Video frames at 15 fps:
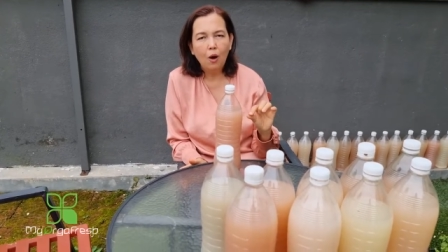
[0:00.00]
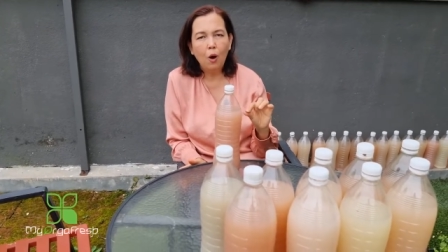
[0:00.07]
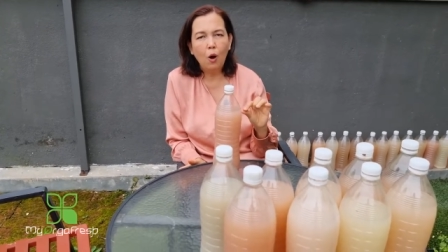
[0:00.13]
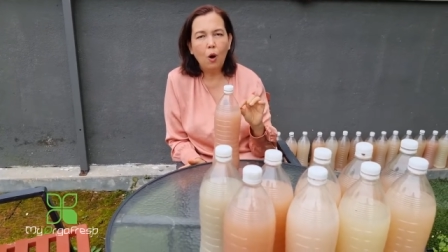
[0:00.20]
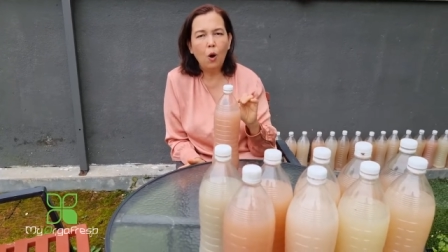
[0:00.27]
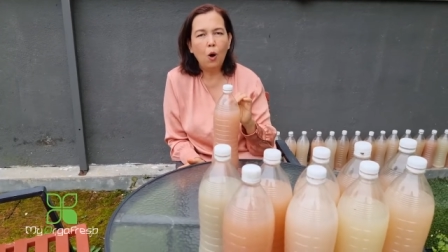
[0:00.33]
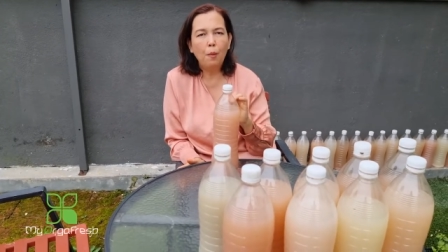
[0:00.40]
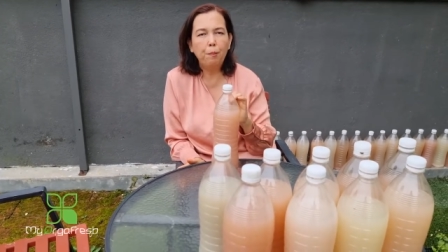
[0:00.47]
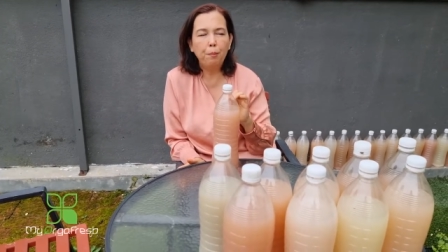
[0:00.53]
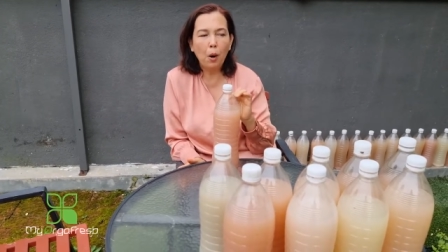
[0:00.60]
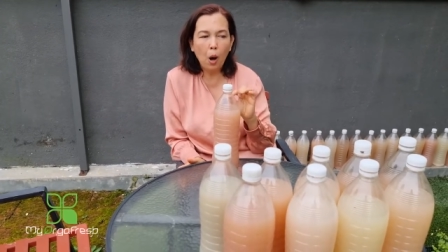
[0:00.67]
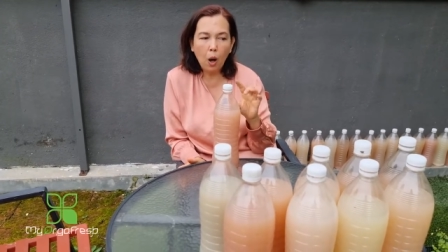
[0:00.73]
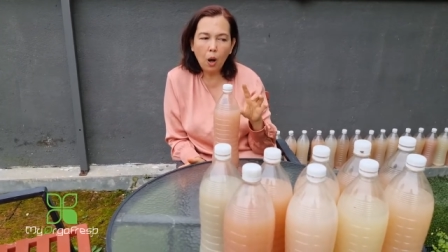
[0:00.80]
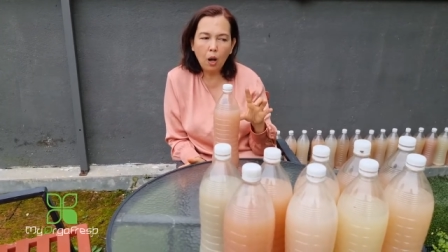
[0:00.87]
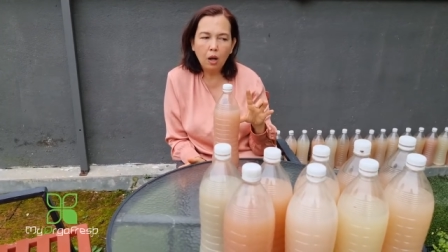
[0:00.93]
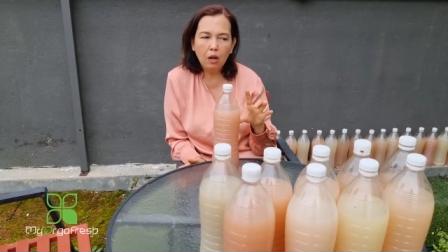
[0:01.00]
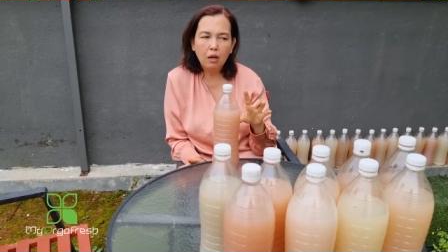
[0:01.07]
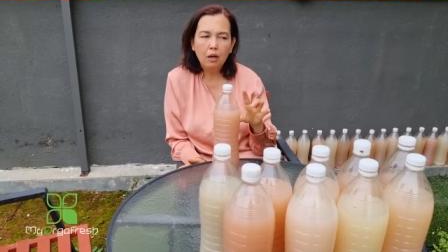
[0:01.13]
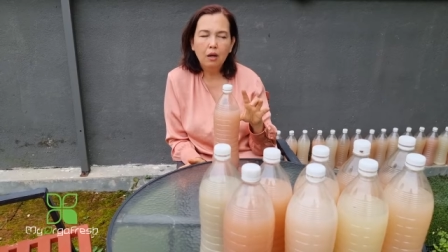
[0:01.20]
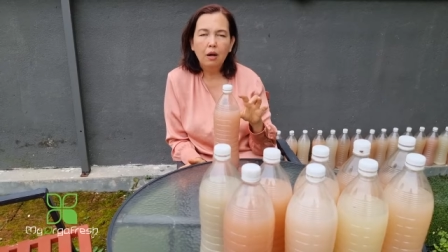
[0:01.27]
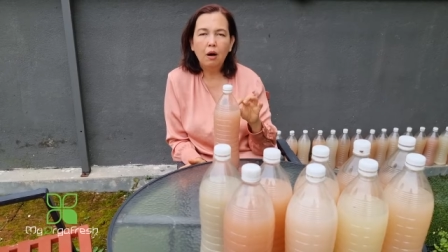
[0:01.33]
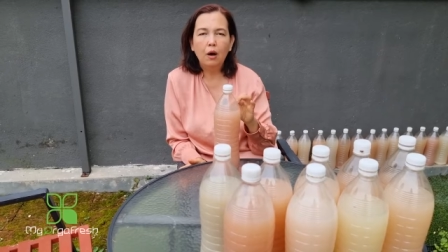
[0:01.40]
or pour
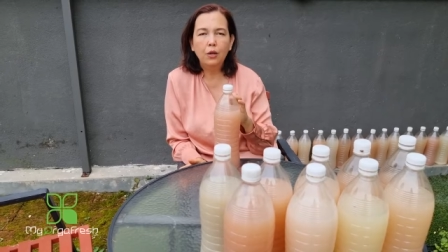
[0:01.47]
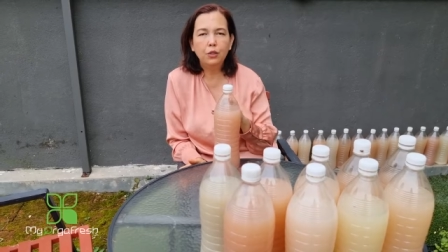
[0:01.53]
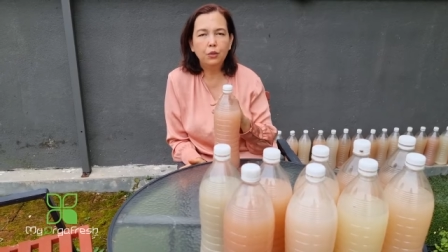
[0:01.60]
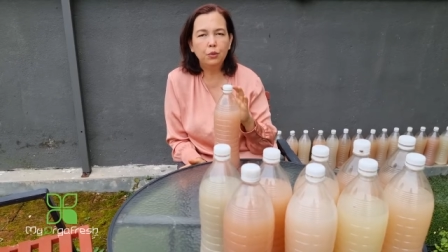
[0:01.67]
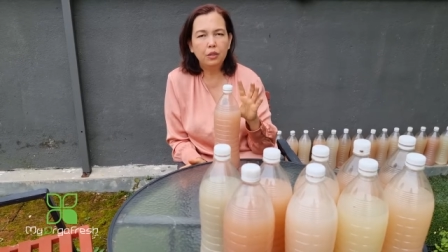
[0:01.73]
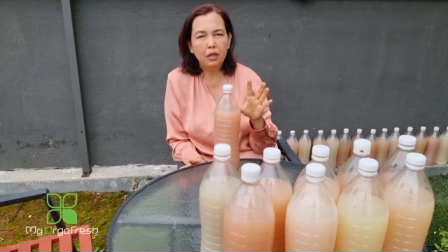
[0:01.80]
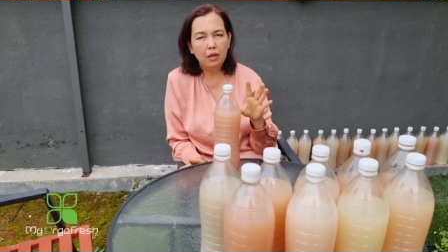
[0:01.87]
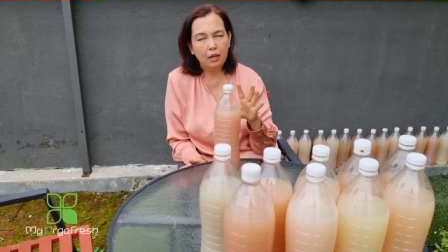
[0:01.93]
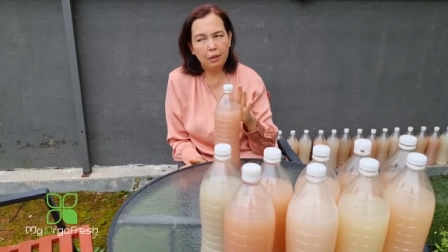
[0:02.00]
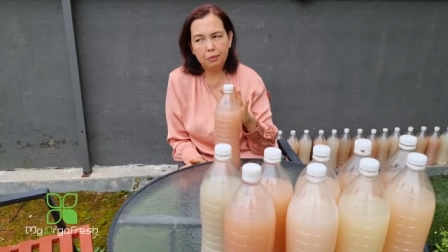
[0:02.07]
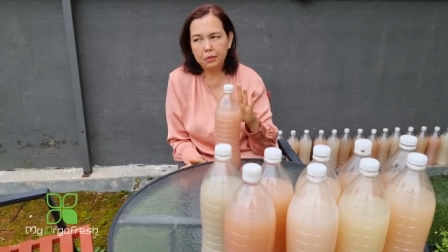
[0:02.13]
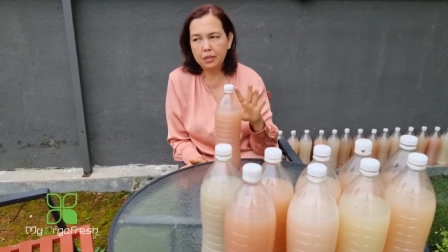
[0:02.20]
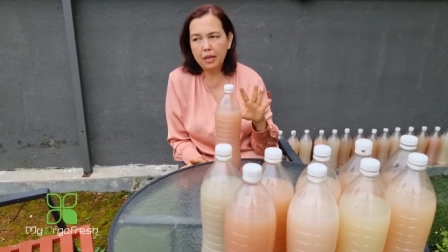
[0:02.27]
onto the lips